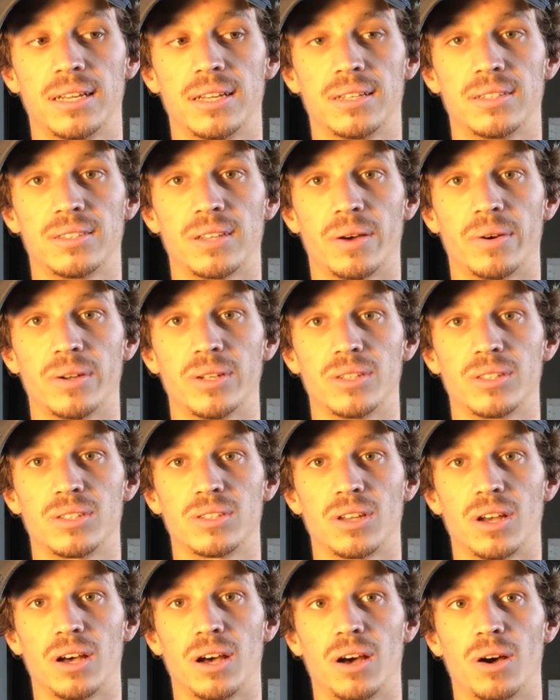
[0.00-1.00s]
So
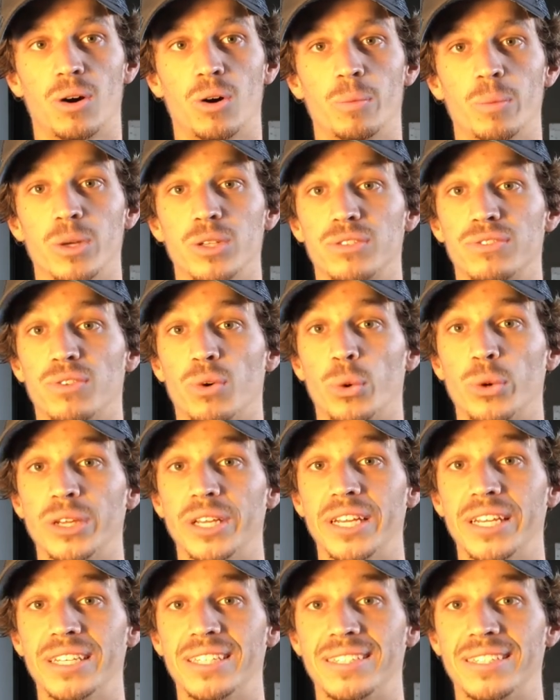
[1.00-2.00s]
it's uh, almost four
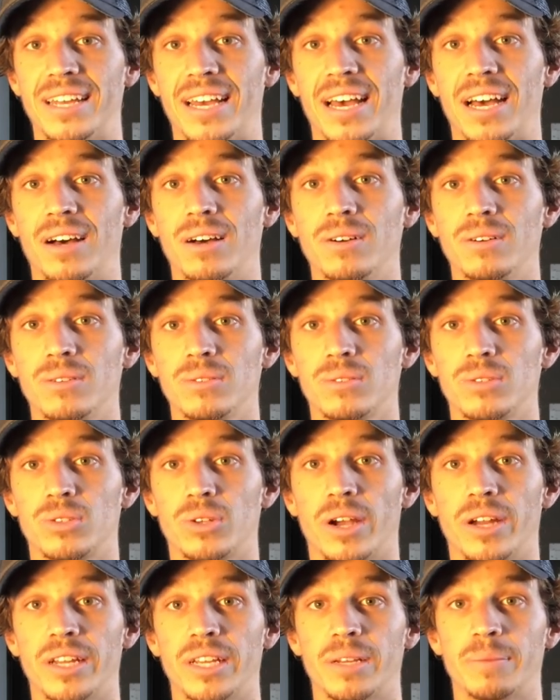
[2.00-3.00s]
years now,
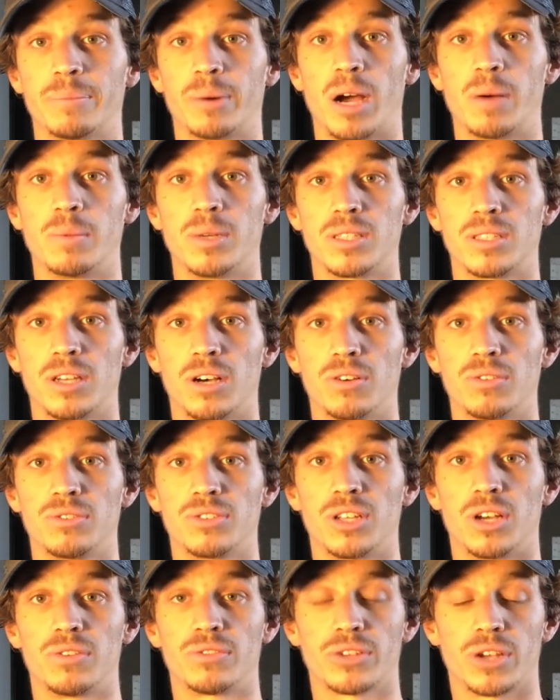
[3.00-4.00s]
training by myself,
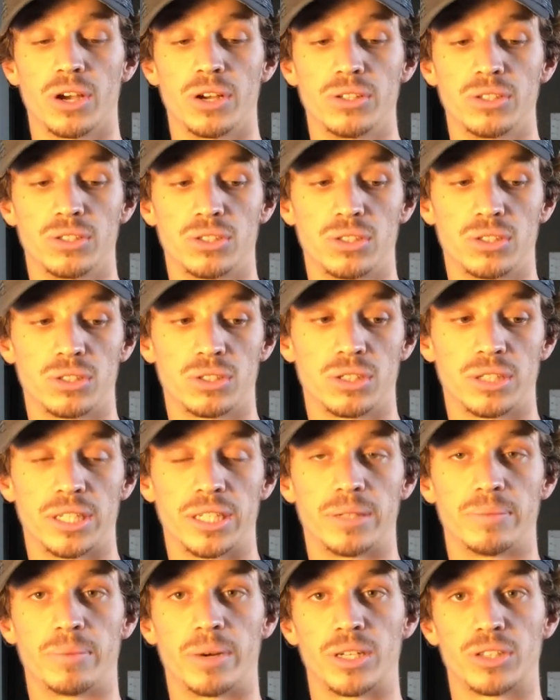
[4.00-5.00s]
self coached
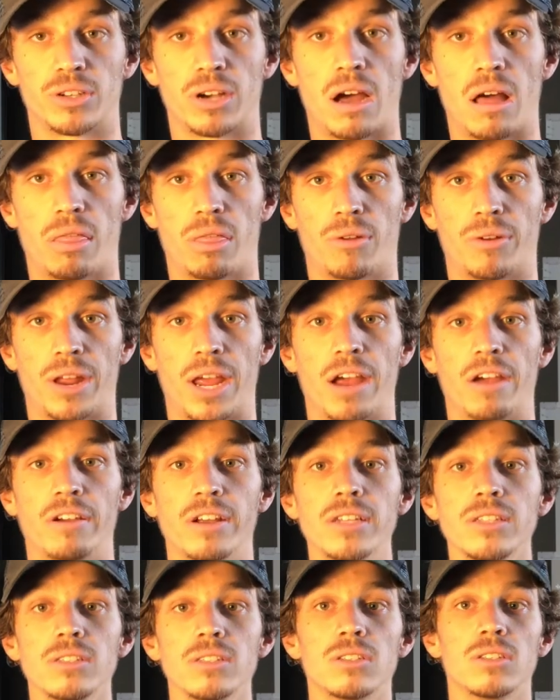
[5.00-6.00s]
in my triathlon
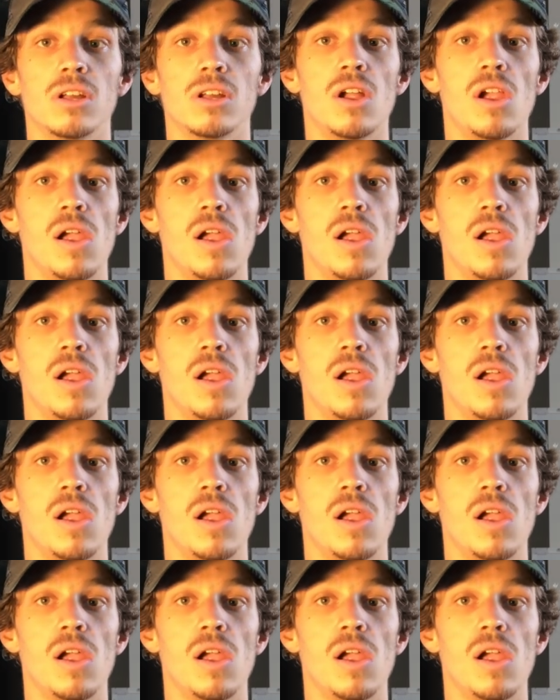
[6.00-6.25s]
areas.